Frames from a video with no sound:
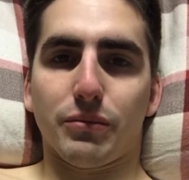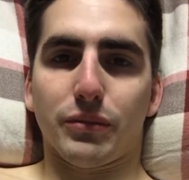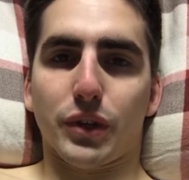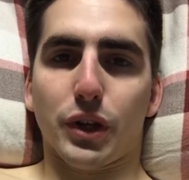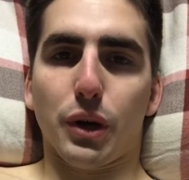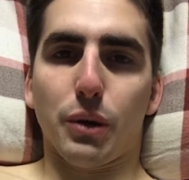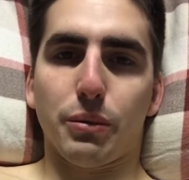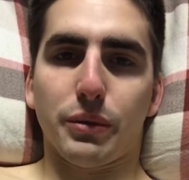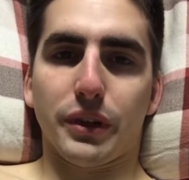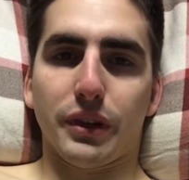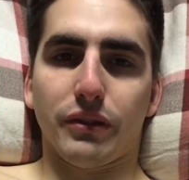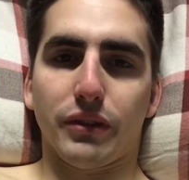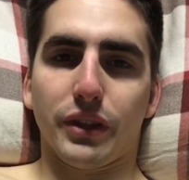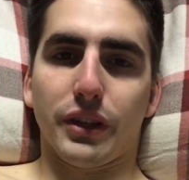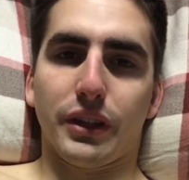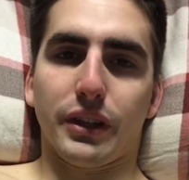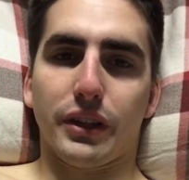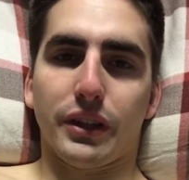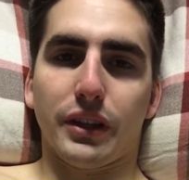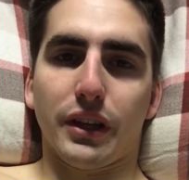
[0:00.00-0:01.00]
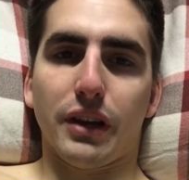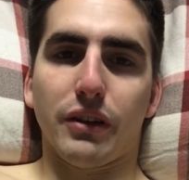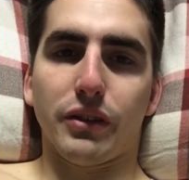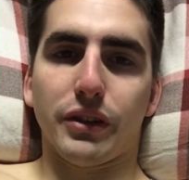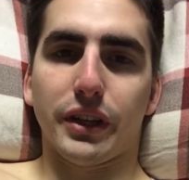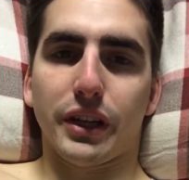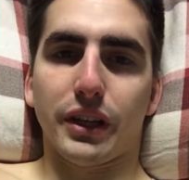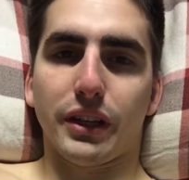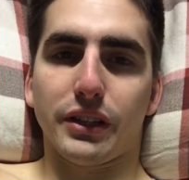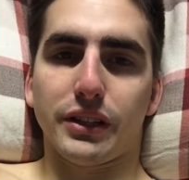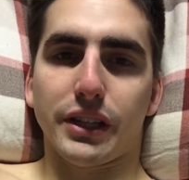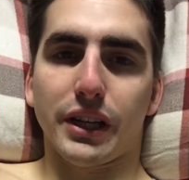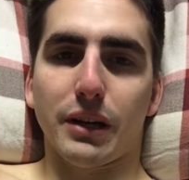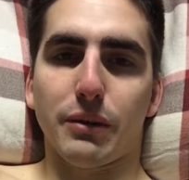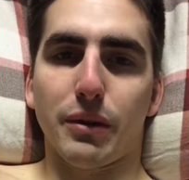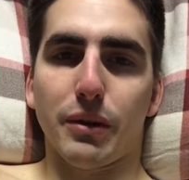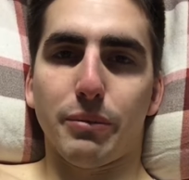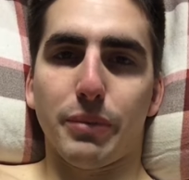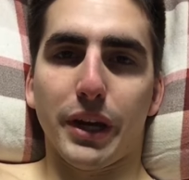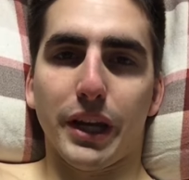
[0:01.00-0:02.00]
cope with everything as I got
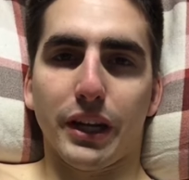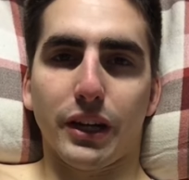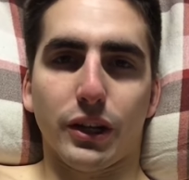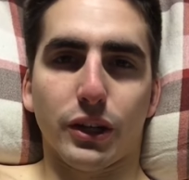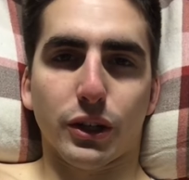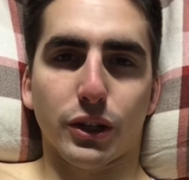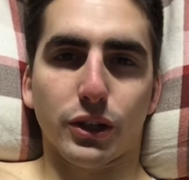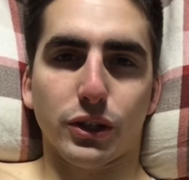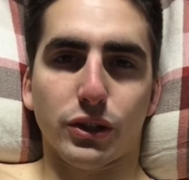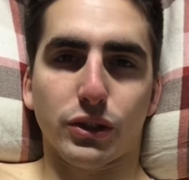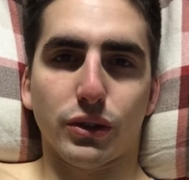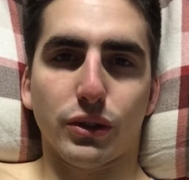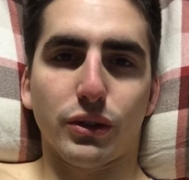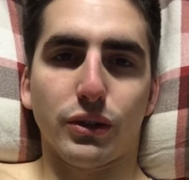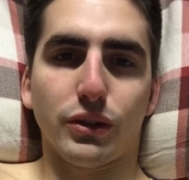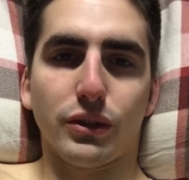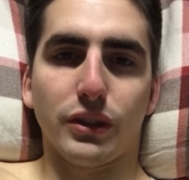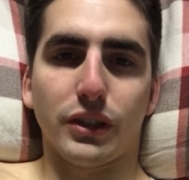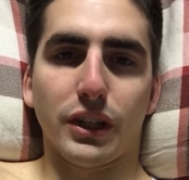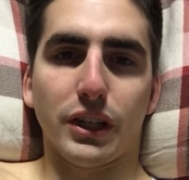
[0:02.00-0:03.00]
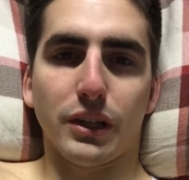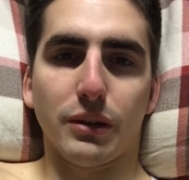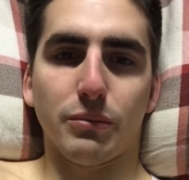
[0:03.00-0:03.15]
my pain under control.